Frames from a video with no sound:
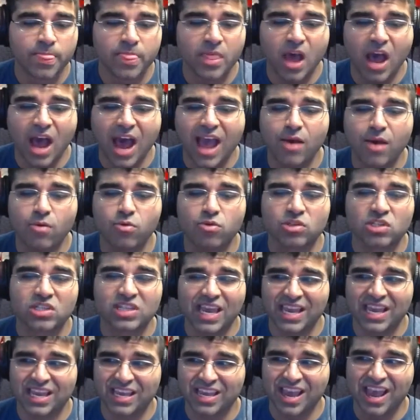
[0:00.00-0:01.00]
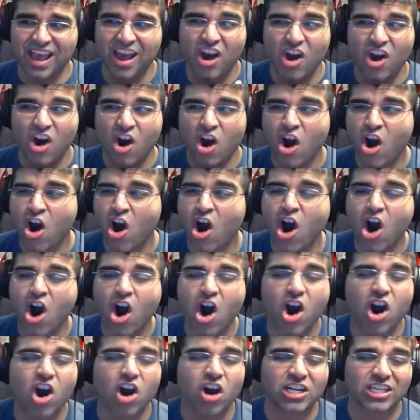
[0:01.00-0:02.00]
I was like
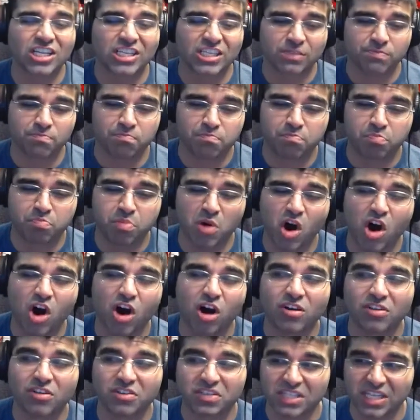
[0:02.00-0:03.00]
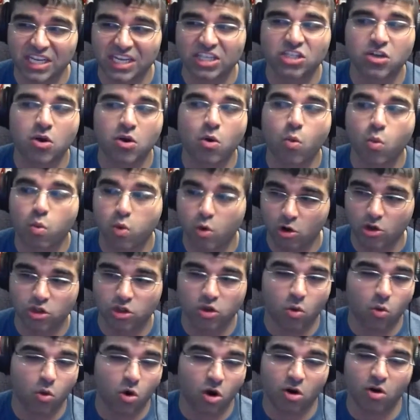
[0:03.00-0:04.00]
hard as balls into World
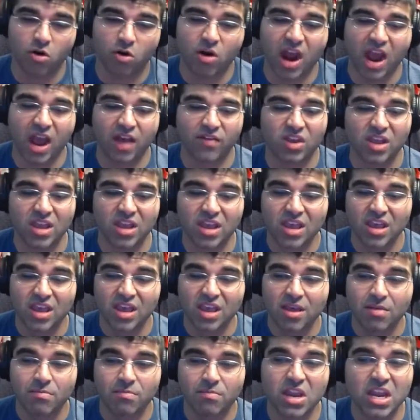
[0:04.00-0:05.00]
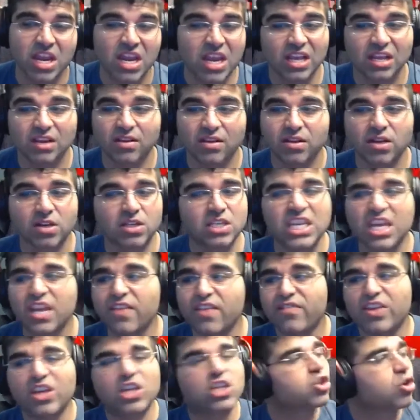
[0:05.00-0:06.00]
of Warcraft. Meaning
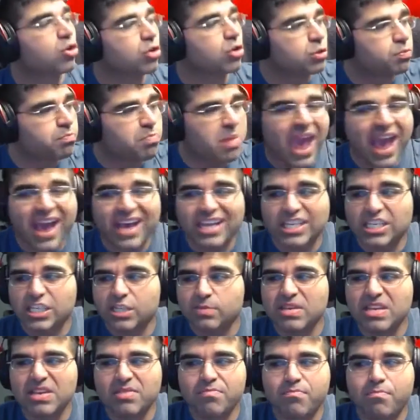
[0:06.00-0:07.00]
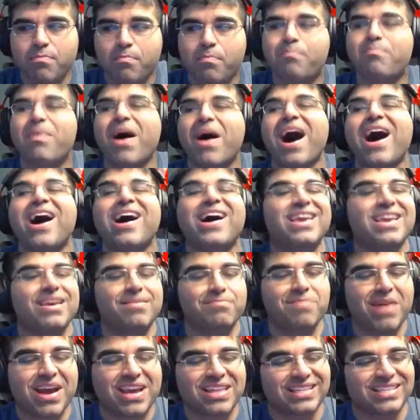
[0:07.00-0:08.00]
TV shows passed me
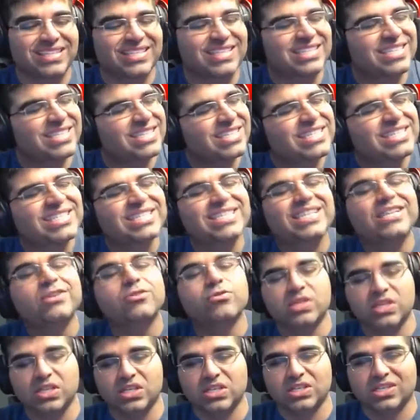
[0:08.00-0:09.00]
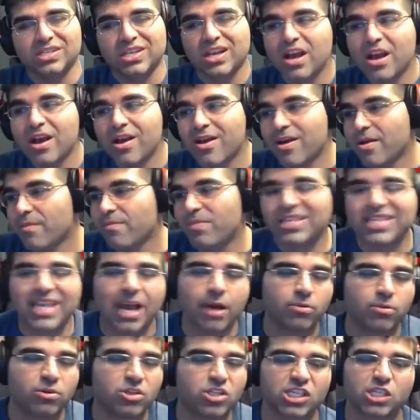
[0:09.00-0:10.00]
by the series because
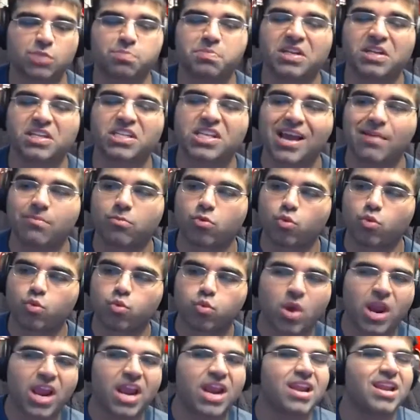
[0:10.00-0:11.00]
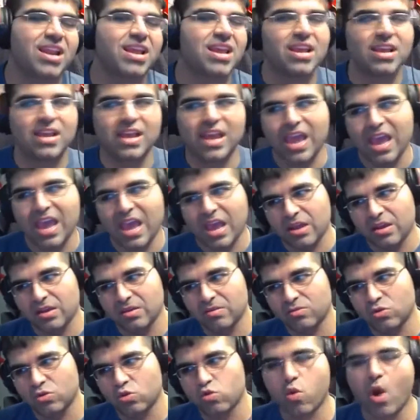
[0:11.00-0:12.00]
I would just spend time raiding
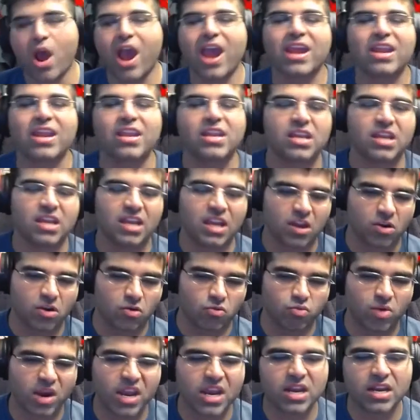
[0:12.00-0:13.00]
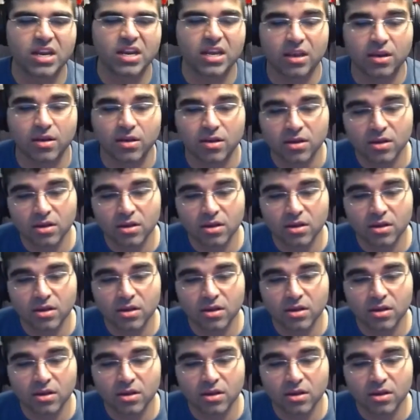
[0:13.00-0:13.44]
and grinding and raiding.